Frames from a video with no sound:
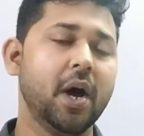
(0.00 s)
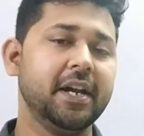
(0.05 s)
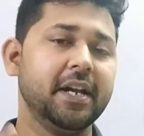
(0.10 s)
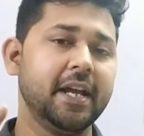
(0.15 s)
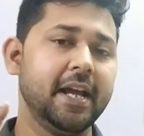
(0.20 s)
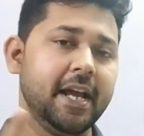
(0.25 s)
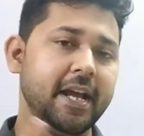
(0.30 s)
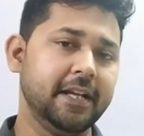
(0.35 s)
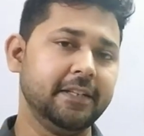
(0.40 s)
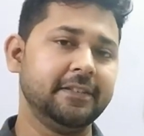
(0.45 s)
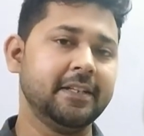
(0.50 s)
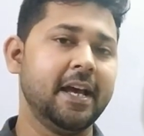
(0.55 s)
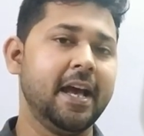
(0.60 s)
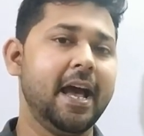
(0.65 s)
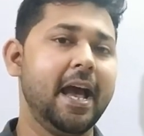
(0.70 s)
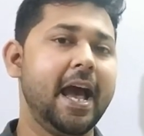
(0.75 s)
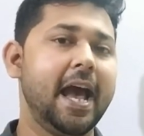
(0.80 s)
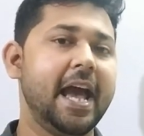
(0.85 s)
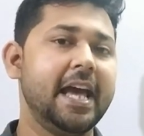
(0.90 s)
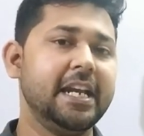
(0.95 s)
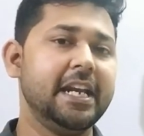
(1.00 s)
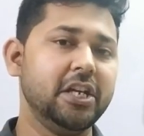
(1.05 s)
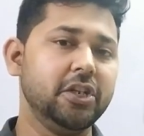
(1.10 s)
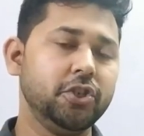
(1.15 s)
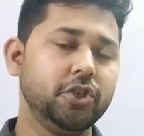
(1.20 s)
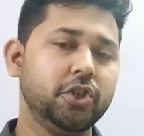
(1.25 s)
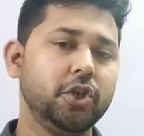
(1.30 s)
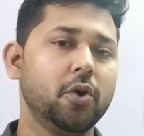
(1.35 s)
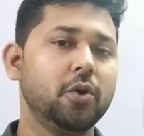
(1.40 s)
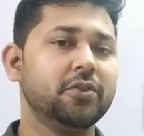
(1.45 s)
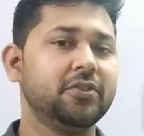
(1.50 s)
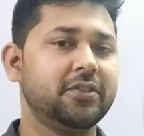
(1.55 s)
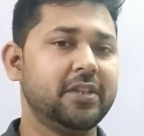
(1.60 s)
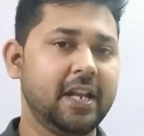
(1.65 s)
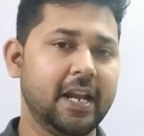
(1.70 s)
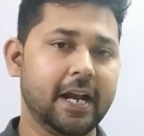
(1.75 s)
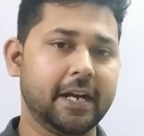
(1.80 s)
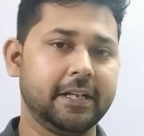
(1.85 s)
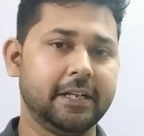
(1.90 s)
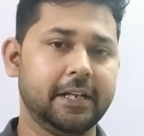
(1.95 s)
one is
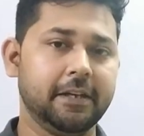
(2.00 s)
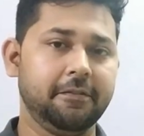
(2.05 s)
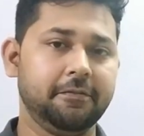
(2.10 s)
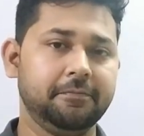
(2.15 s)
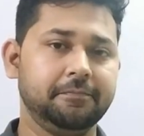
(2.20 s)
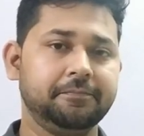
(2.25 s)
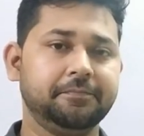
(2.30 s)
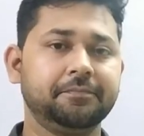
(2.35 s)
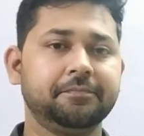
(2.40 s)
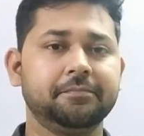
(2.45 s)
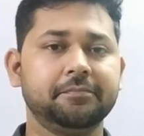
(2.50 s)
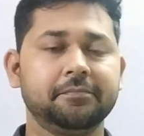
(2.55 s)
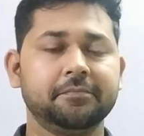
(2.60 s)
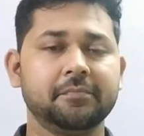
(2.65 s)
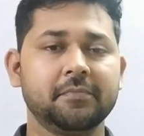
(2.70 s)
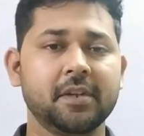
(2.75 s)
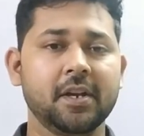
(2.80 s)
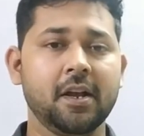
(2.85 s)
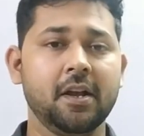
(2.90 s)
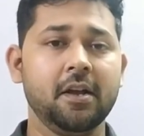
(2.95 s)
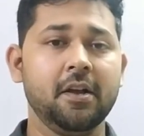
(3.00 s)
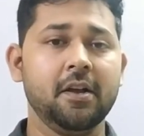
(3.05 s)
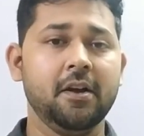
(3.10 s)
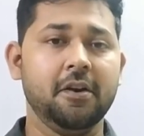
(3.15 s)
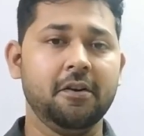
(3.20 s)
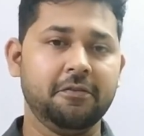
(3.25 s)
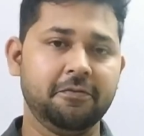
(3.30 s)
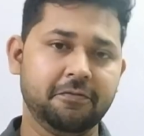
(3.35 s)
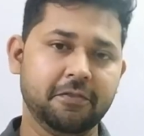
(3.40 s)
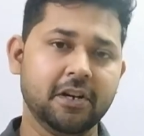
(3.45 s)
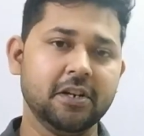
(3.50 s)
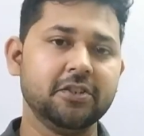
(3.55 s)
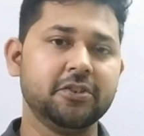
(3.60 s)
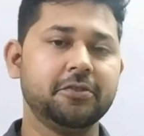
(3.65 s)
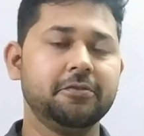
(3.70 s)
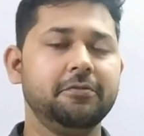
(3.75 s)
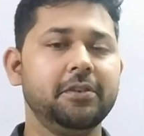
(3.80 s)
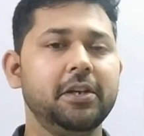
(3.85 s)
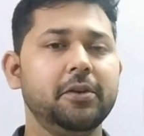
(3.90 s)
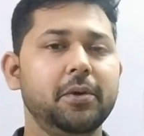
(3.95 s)
enantioselective.
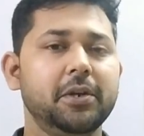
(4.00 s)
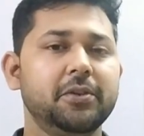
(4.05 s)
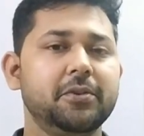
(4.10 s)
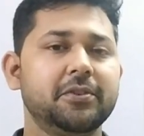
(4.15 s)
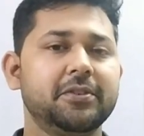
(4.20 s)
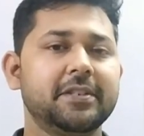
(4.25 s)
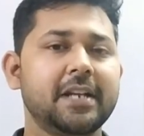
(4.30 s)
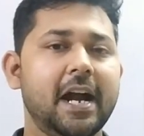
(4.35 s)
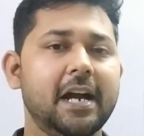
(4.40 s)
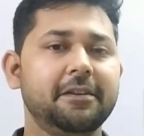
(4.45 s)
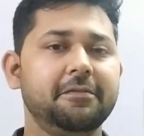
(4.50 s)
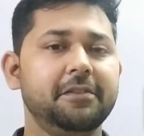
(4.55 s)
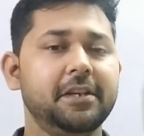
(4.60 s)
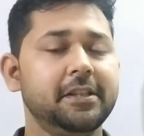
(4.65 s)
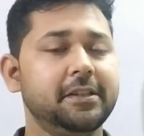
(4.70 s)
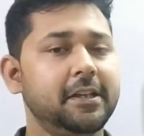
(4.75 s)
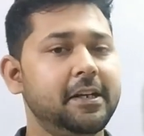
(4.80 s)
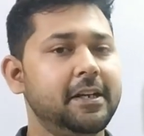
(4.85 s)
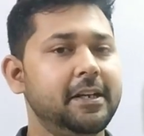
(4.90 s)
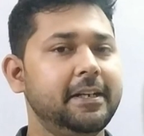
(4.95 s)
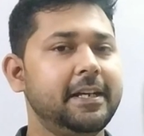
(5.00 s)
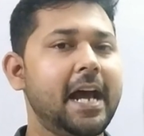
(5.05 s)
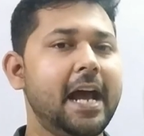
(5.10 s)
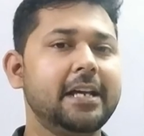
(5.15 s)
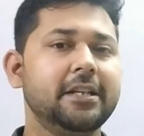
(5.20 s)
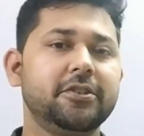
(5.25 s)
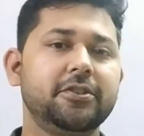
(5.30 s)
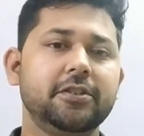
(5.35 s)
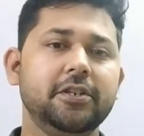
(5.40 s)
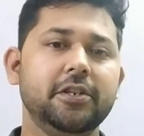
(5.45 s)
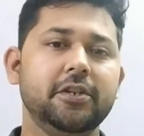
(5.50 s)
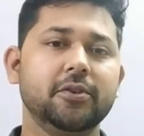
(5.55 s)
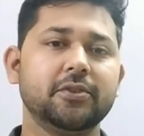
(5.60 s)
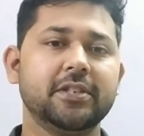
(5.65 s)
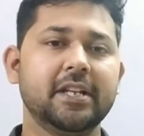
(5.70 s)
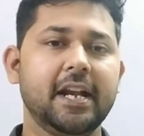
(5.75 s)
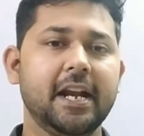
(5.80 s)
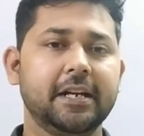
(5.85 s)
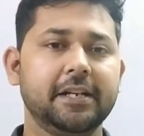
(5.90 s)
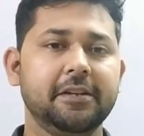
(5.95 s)
First, we're going to start with
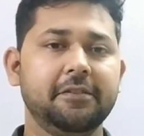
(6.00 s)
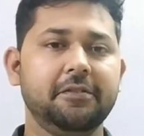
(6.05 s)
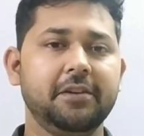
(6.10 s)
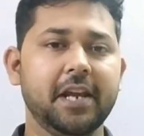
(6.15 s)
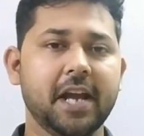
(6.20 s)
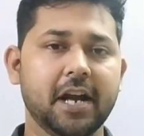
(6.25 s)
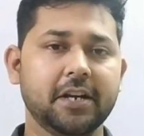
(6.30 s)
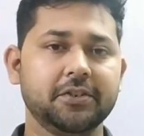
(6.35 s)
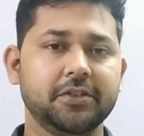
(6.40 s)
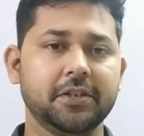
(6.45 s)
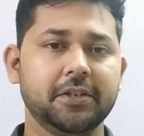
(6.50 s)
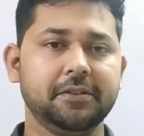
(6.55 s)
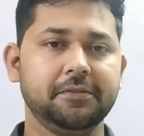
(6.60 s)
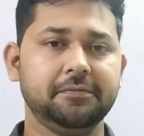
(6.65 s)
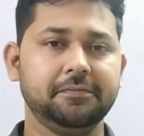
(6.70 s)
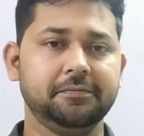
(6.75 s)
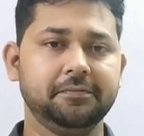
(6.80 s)
distereoselective reaction.